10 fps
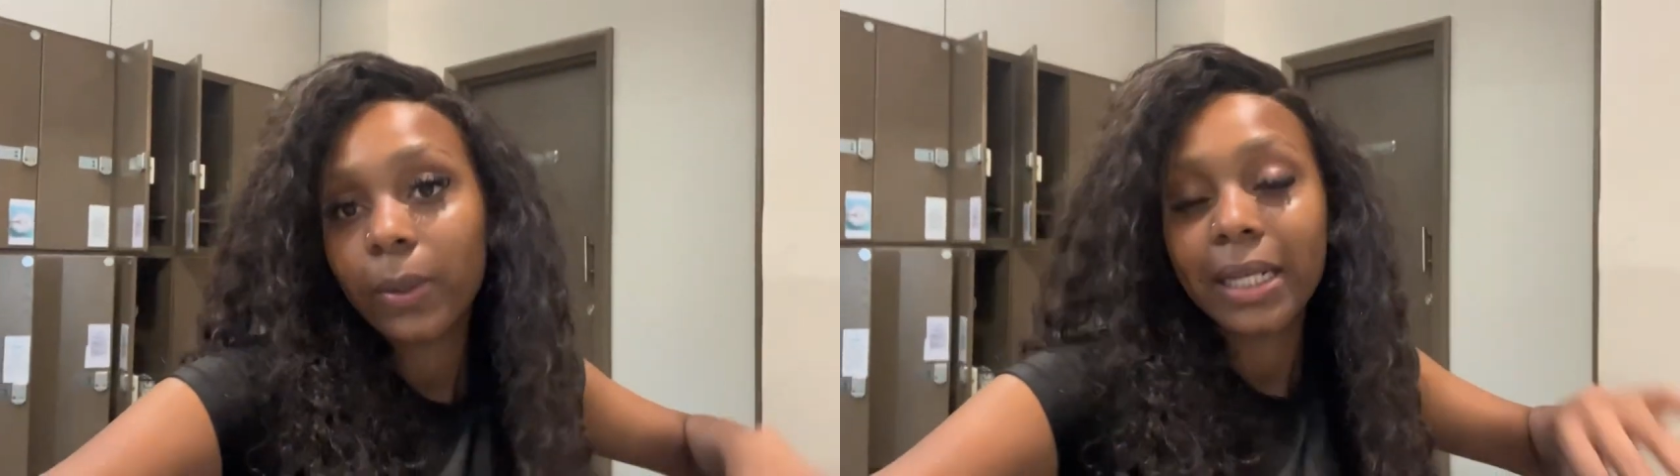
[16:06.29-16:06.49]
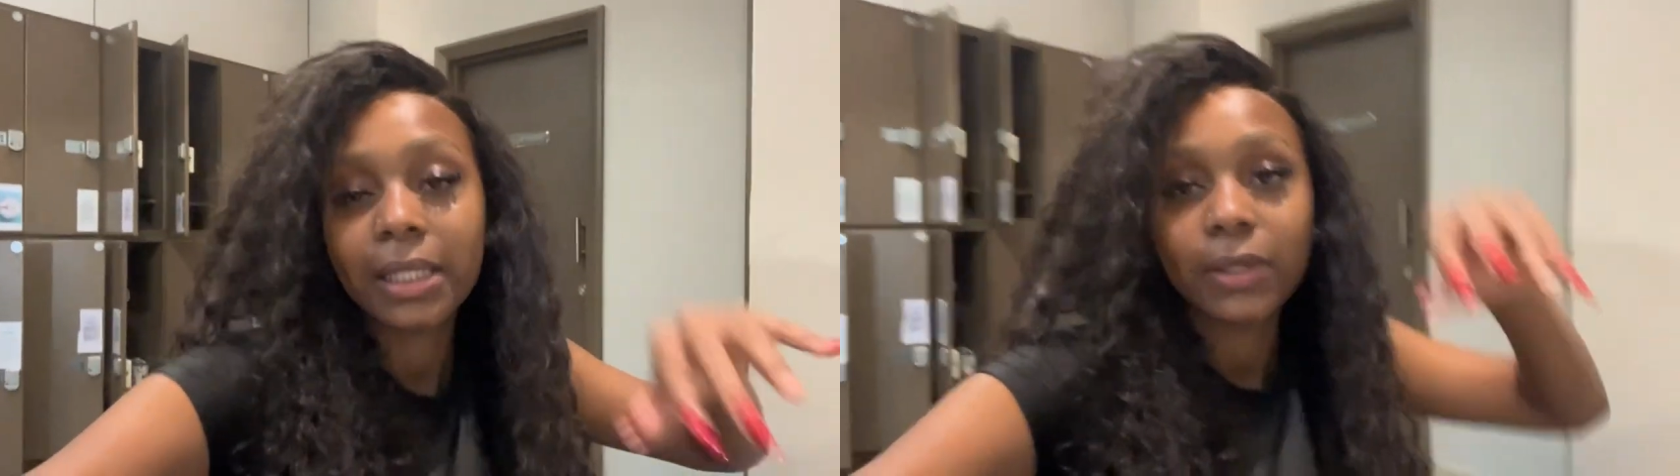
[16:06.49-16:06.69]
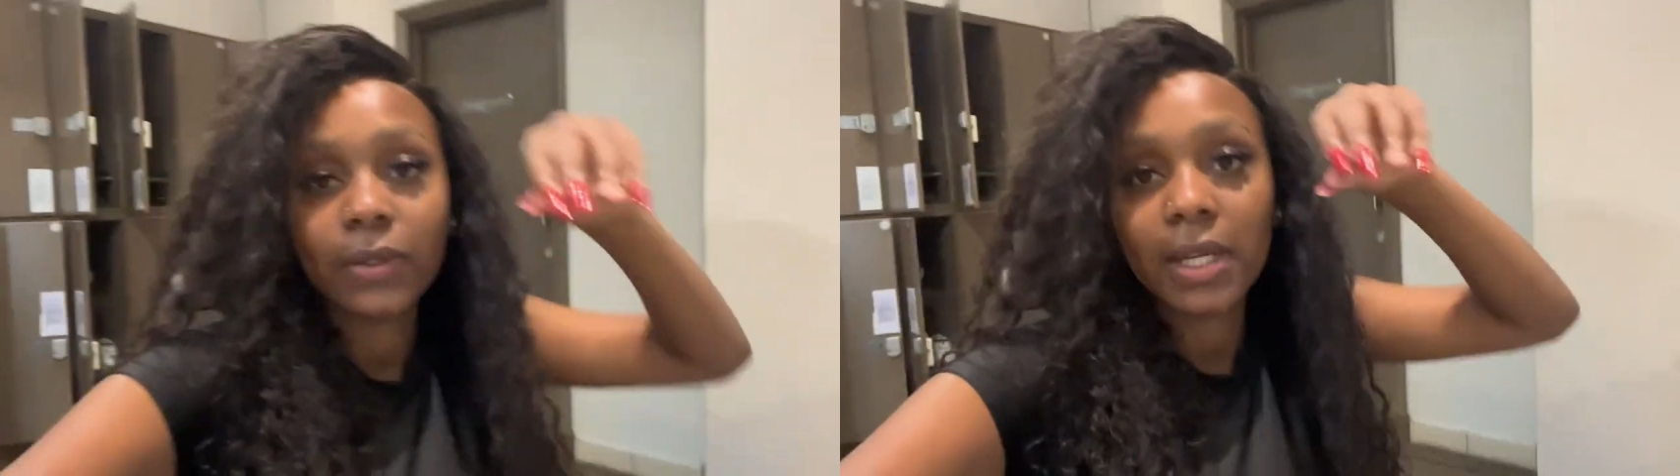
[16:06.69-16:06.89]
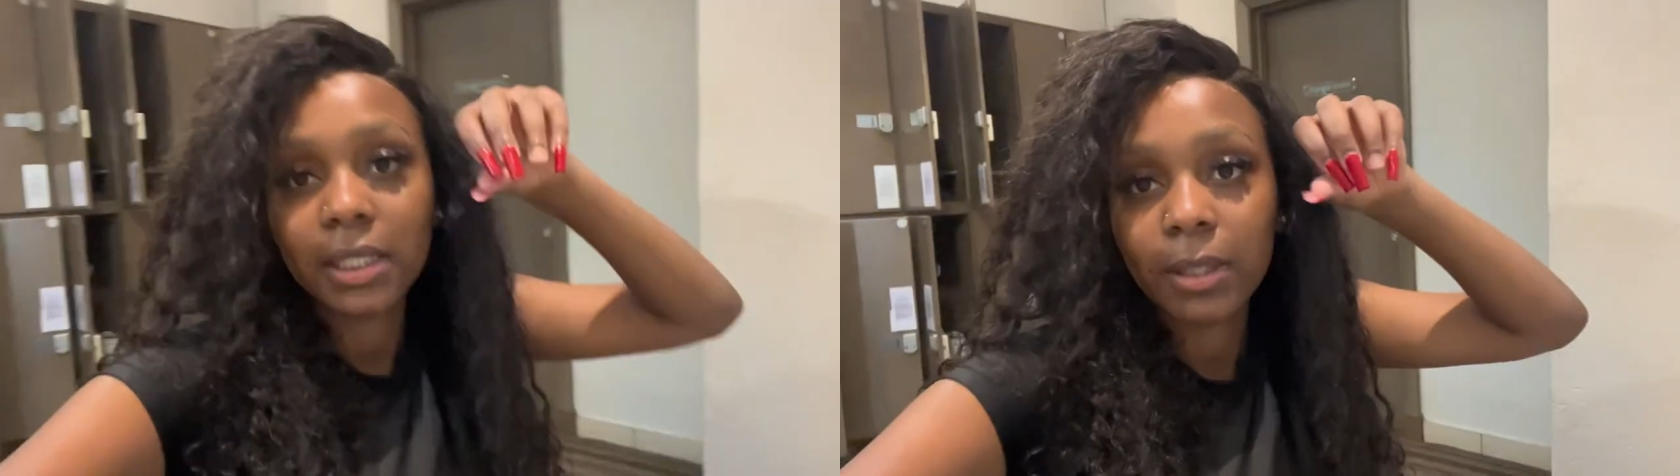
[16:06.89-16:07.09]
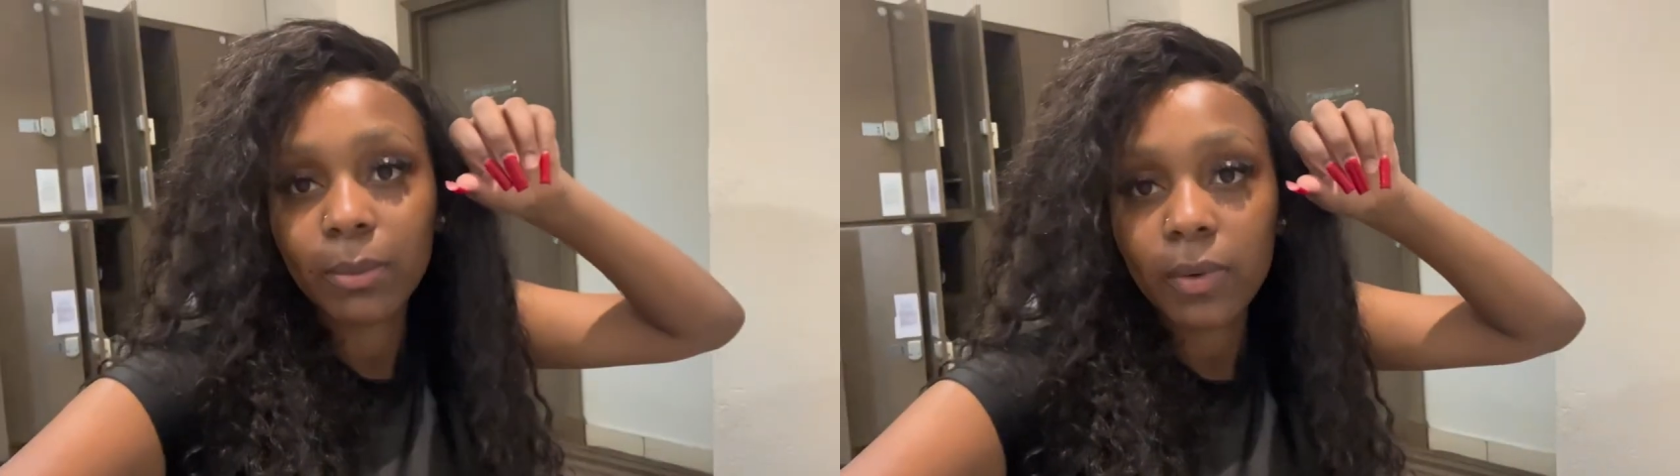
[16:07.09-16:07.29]
I need to take
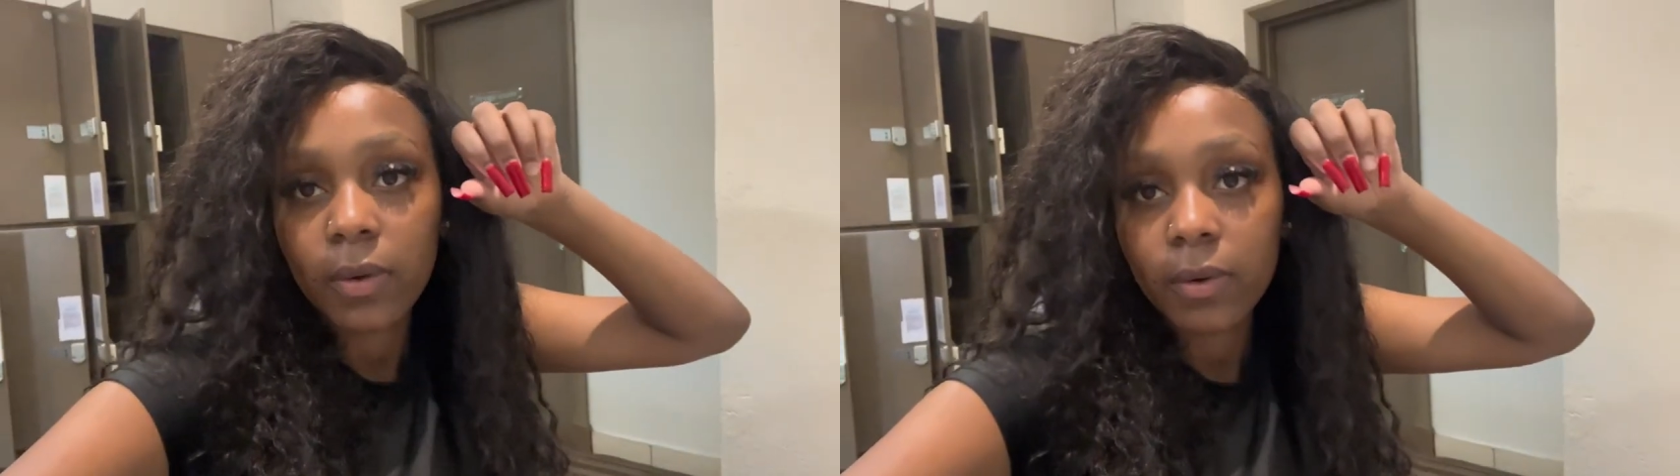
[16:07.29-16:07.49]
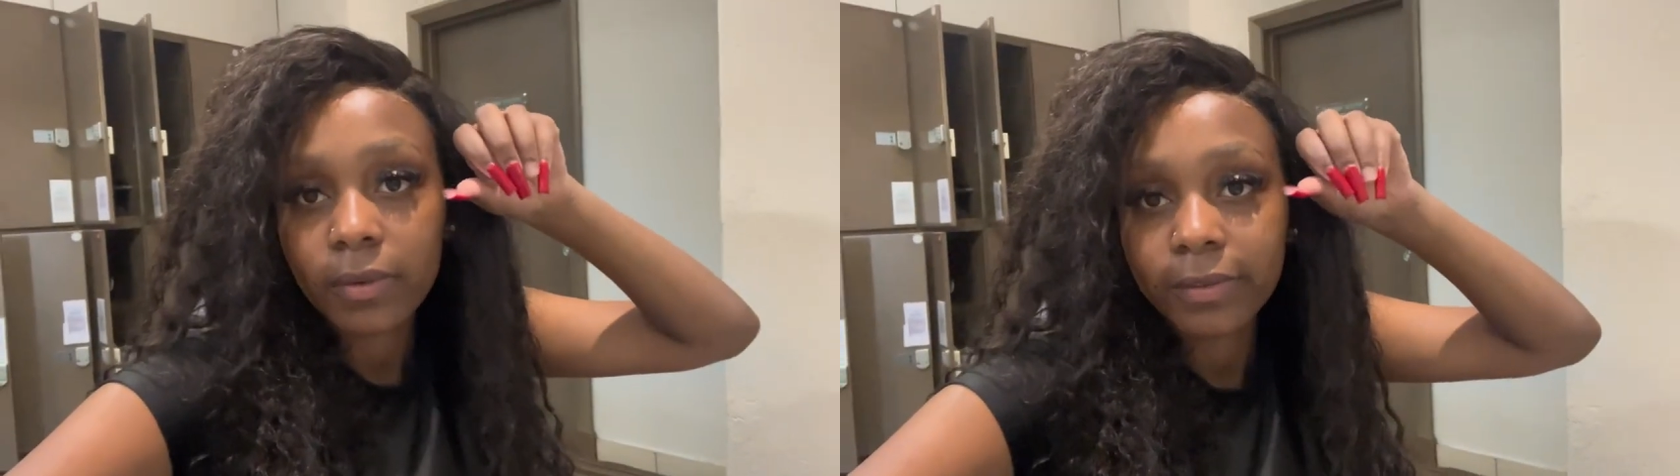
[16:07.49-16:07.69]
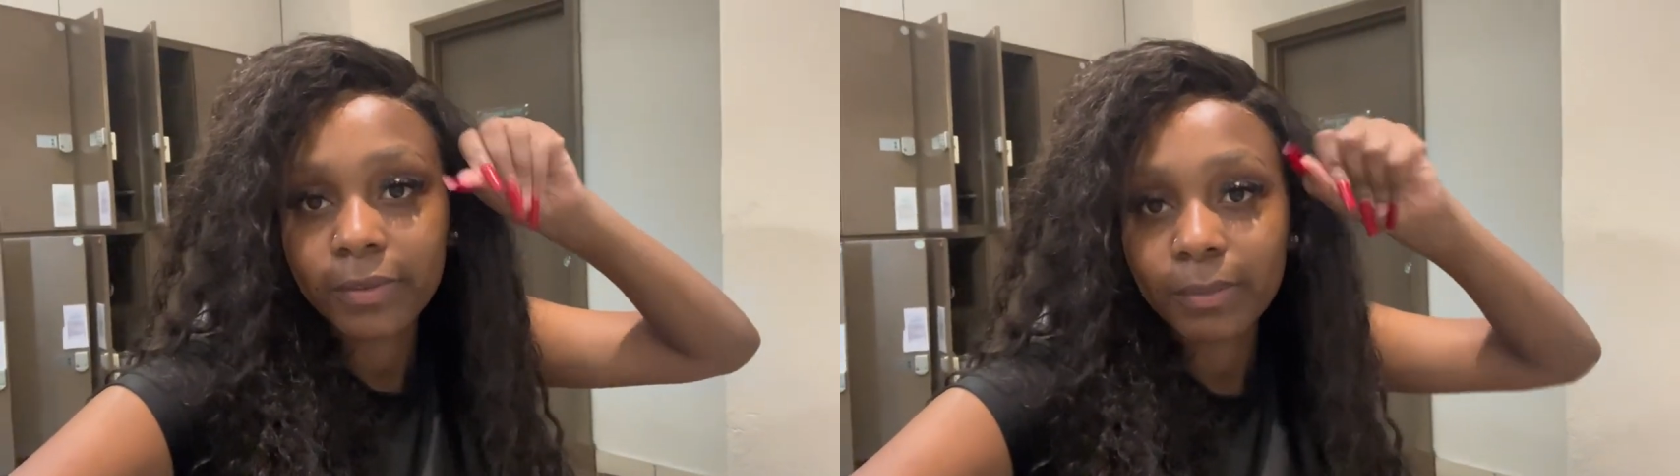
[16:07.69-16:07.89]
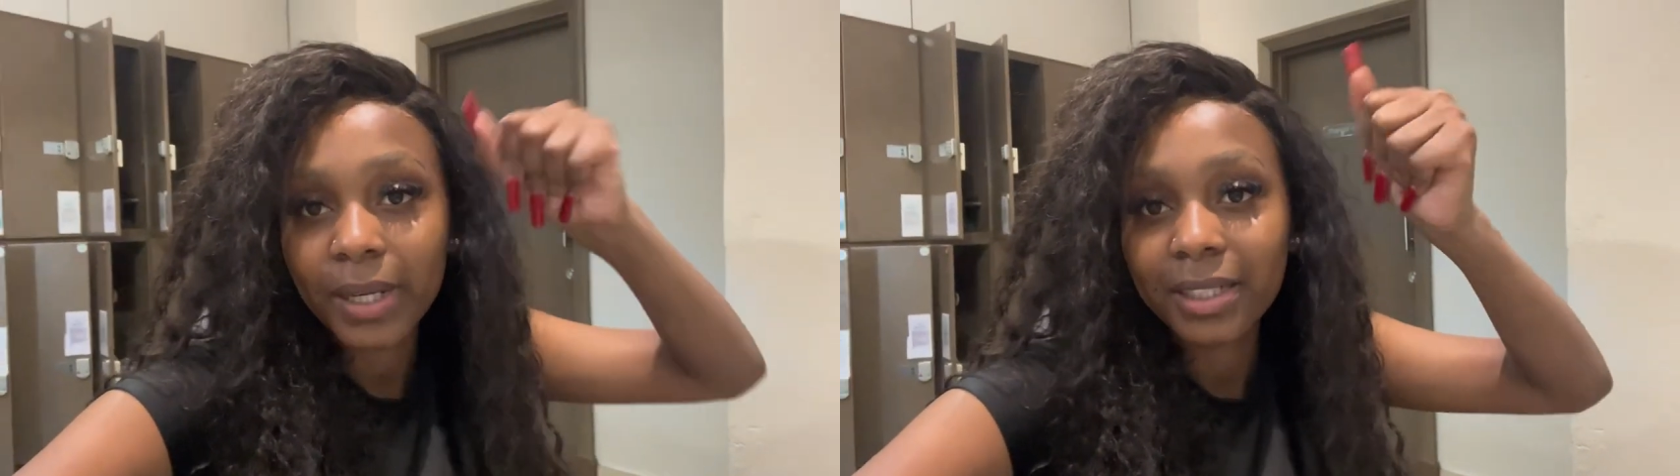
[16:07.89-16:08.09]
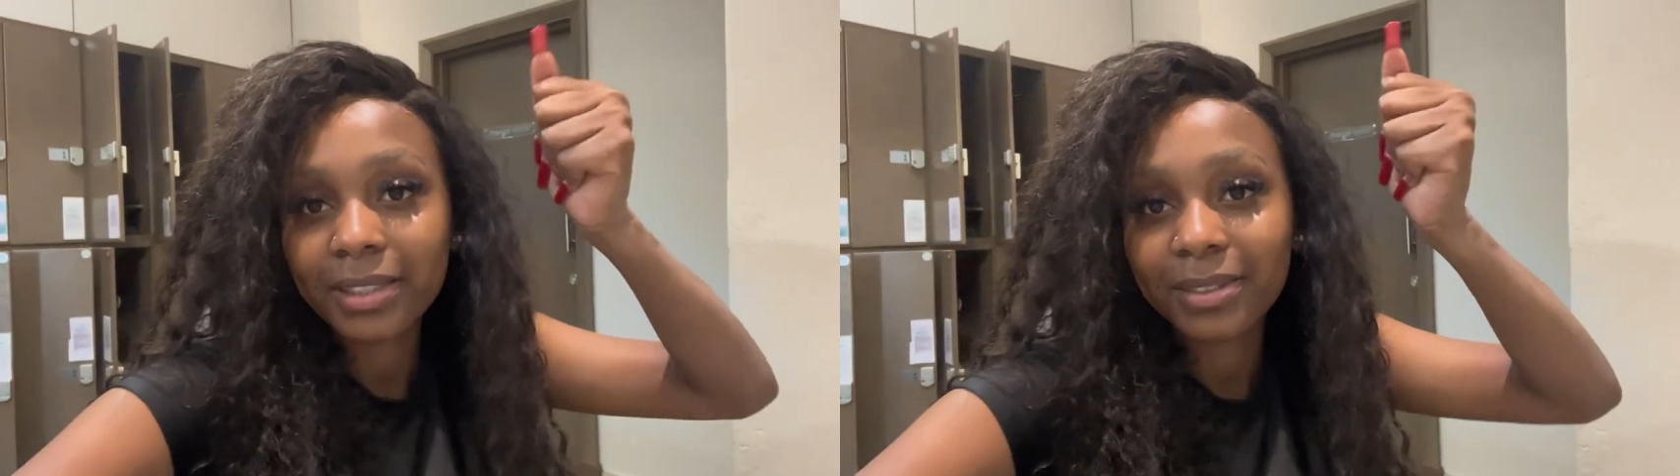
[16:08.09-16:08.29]
them off,
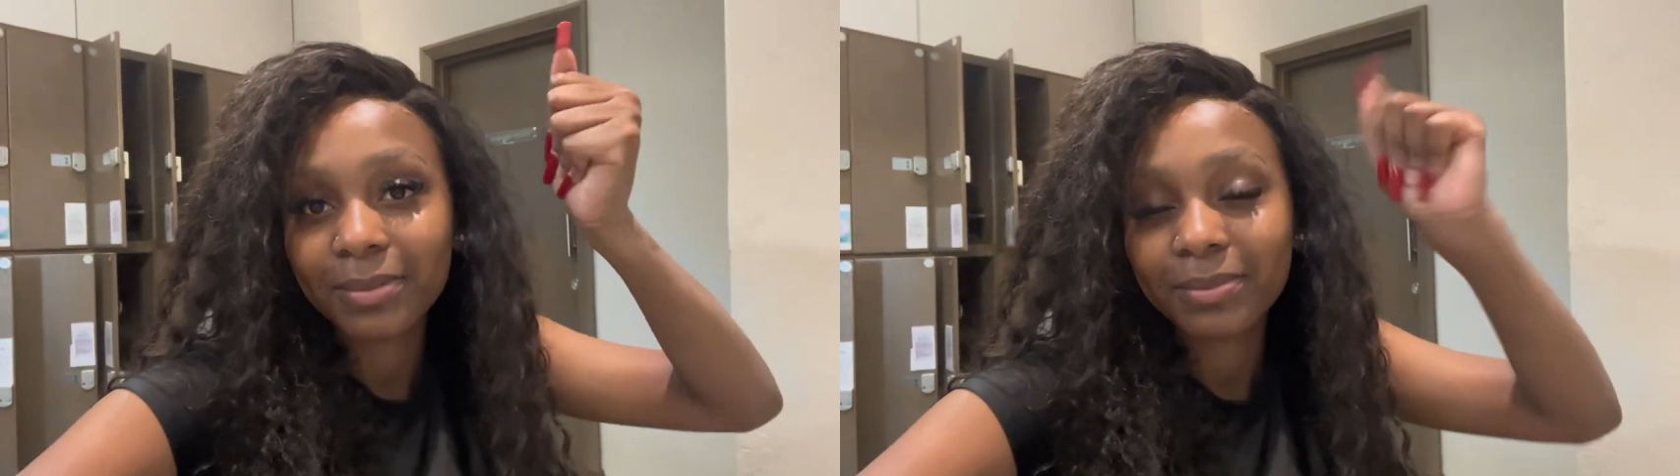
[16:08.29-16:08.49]
but